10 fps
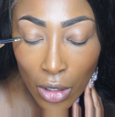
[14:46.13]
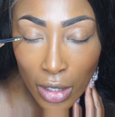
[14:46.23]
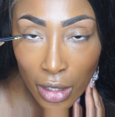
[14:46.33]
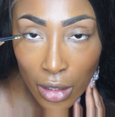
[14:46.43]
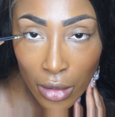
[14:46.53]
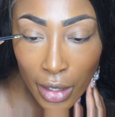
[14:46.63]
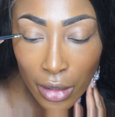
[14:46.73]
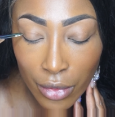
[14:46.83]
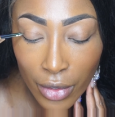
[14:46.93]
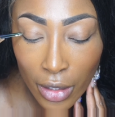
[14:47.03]
on either
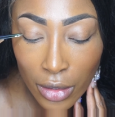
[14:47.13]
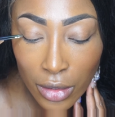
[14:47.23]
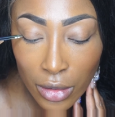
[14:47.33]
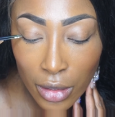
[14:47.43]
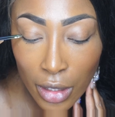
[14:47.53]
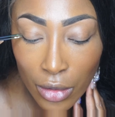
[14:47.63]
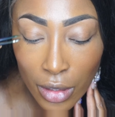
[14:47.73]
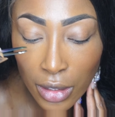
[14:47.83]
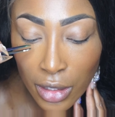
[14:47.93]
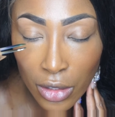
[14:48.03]
end first, either
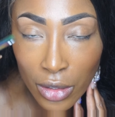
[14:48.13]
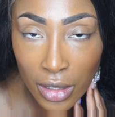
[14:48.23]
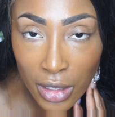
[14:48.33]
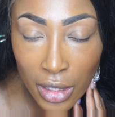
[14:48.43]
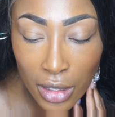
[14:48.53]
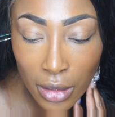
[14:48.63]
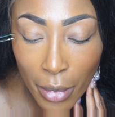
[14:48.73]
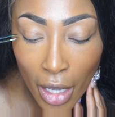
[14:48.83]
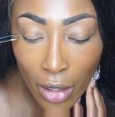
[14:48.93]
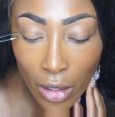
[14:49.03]
this end or this end, doesn't
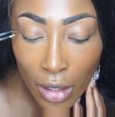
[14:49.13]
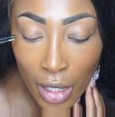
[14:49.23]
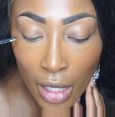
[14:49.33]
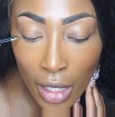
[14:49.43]
matter,